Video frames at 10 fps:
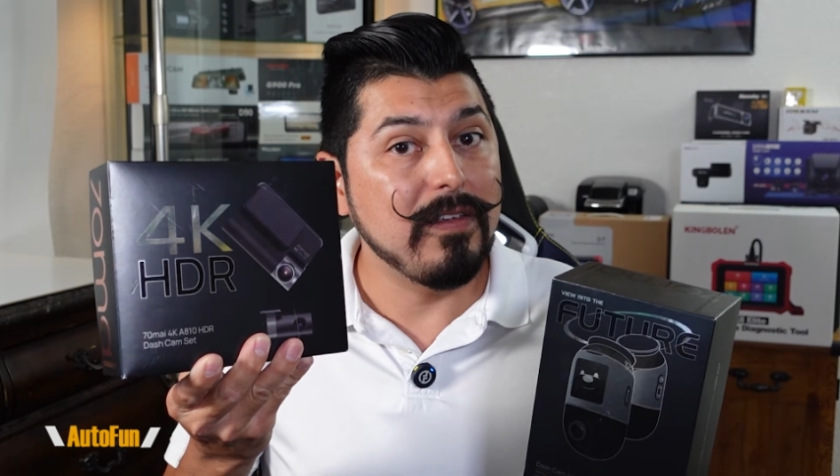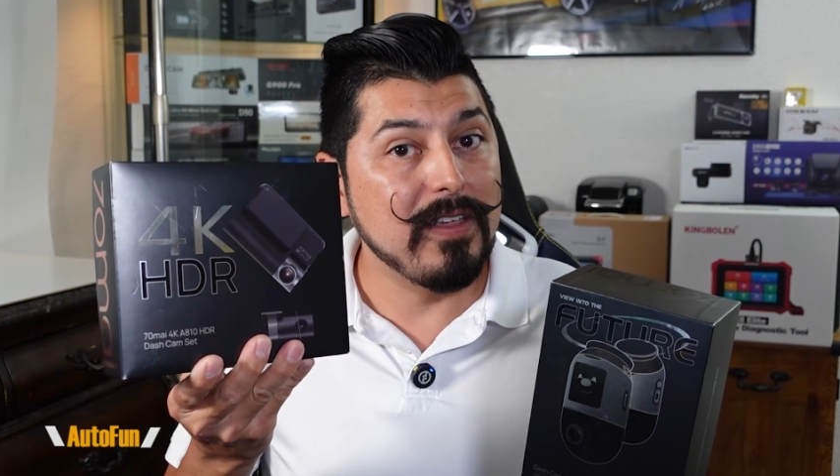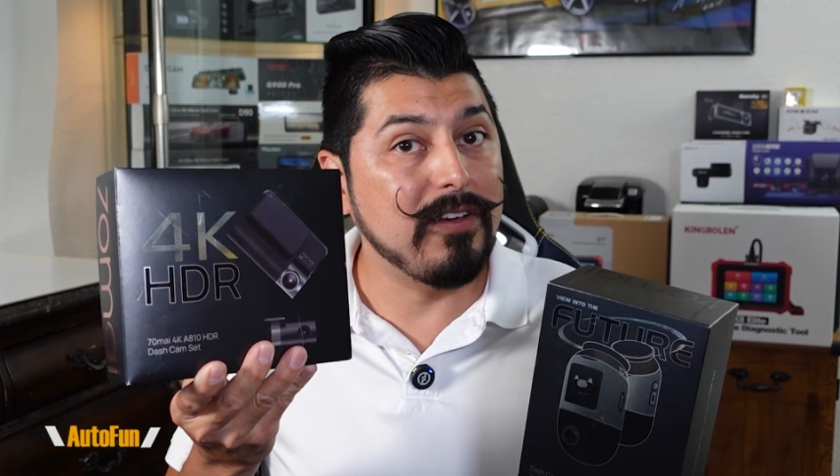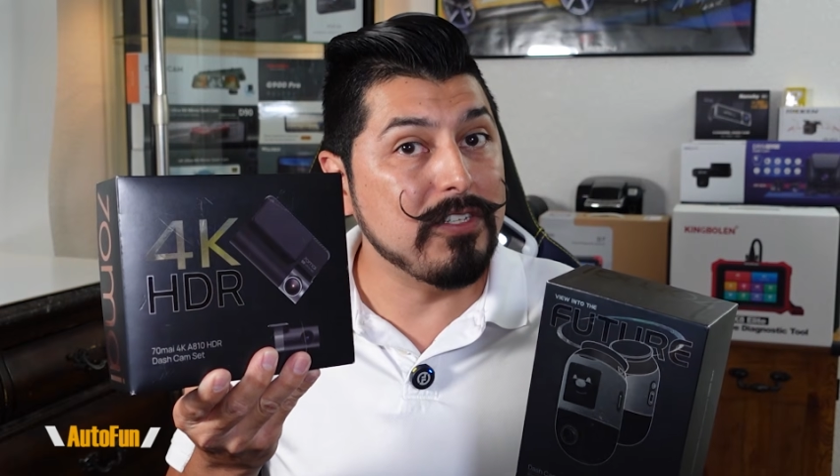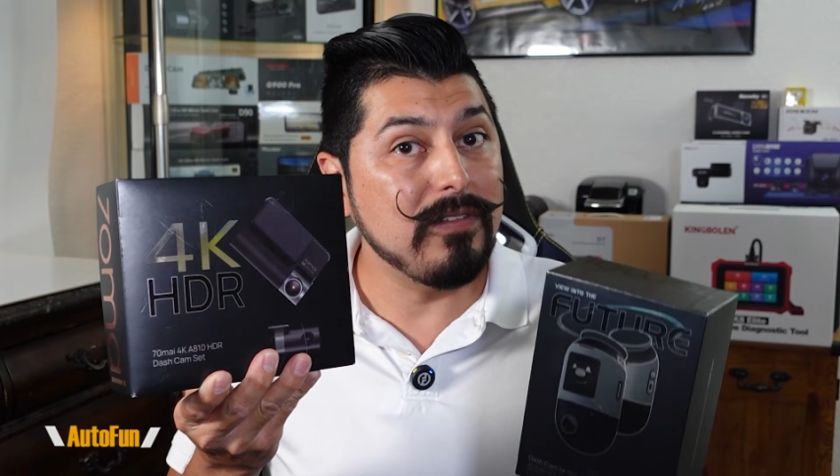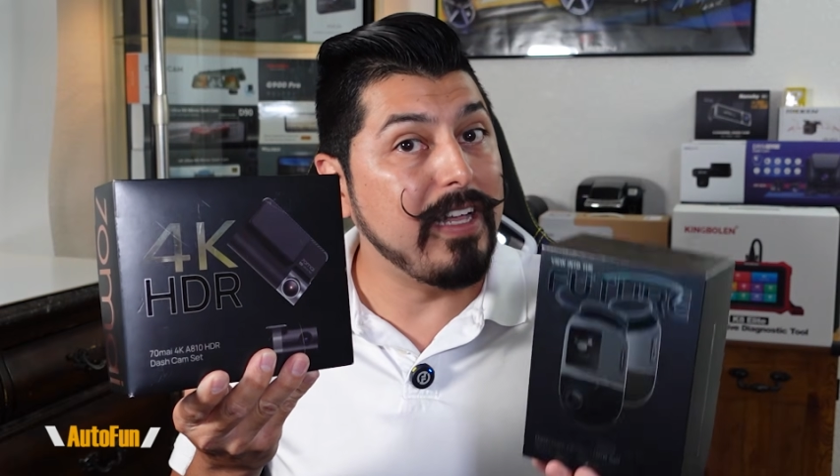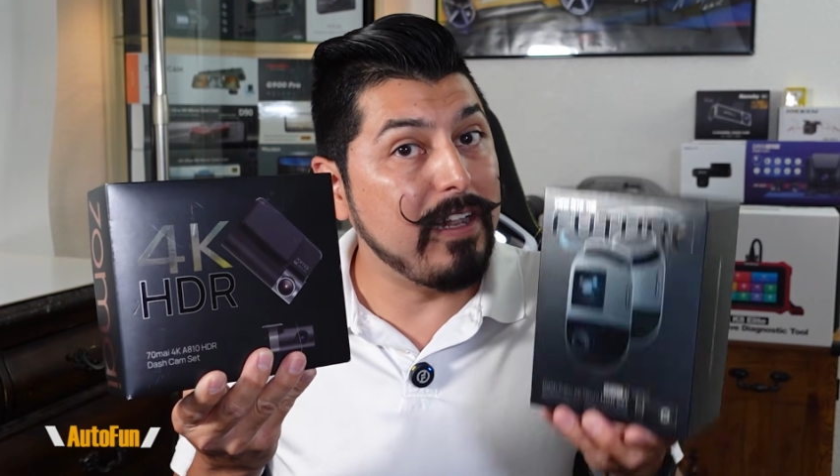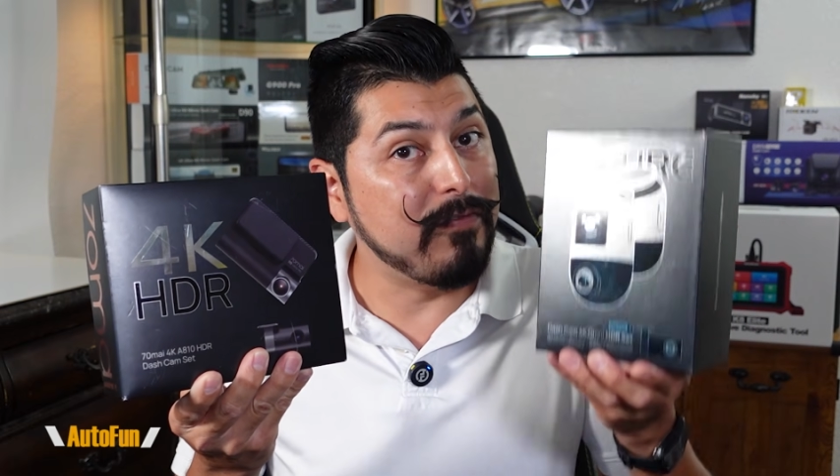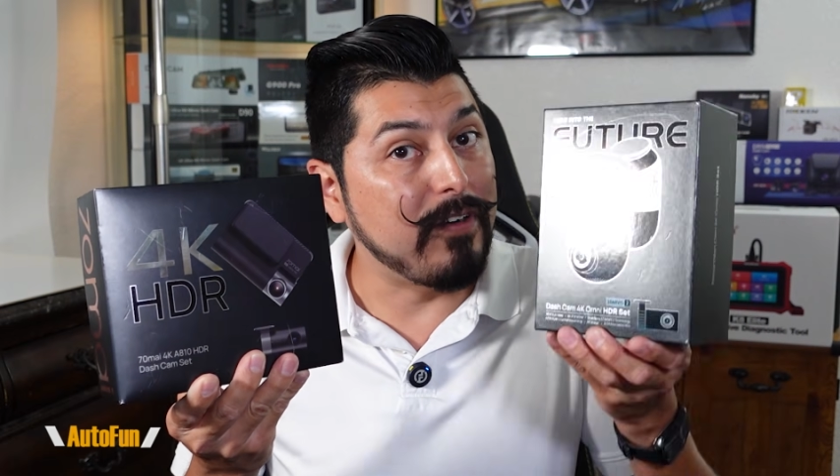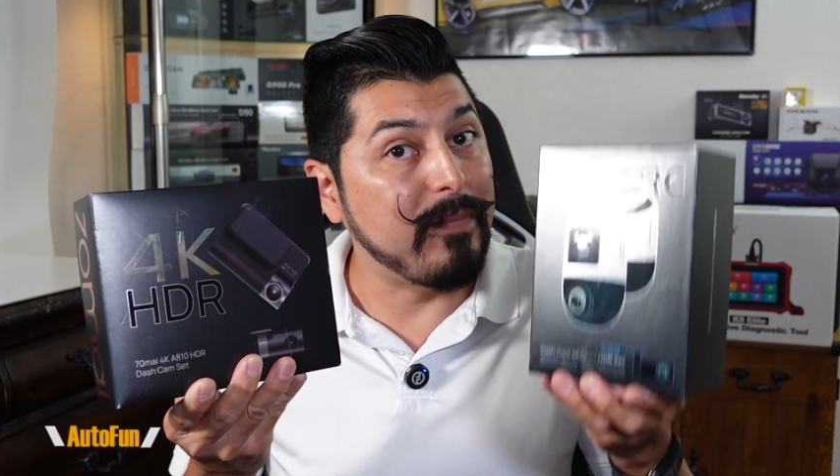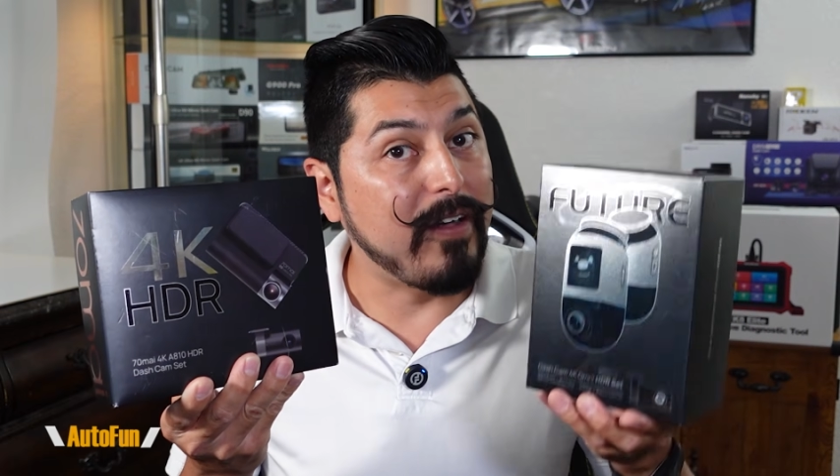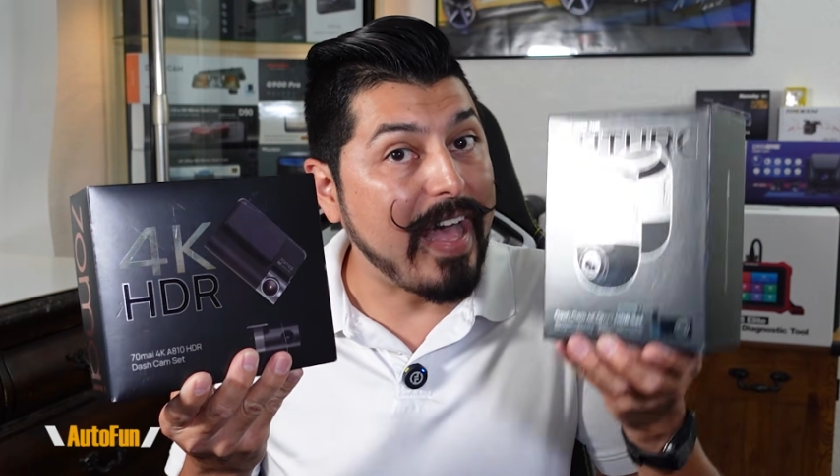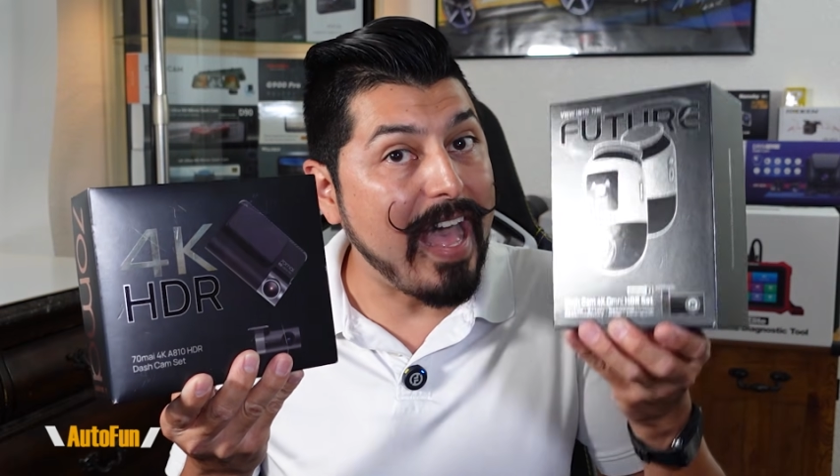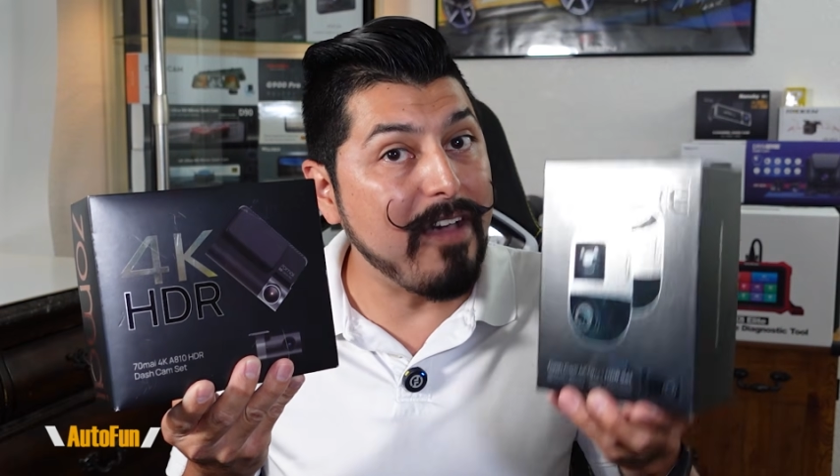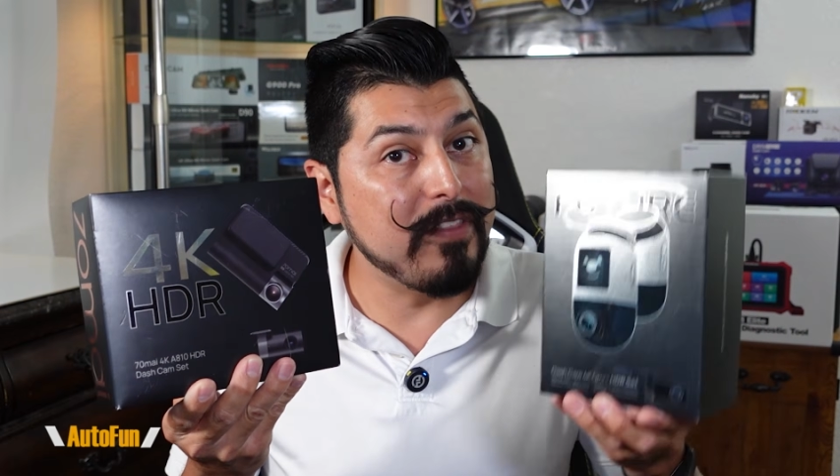because you'll get it for about
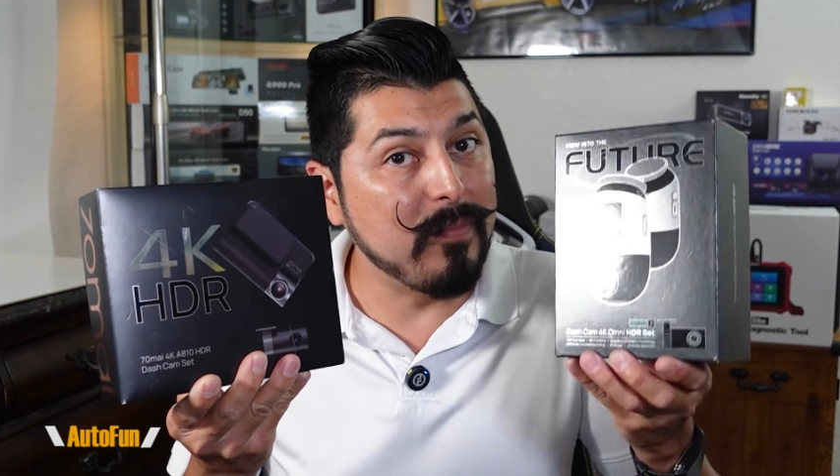half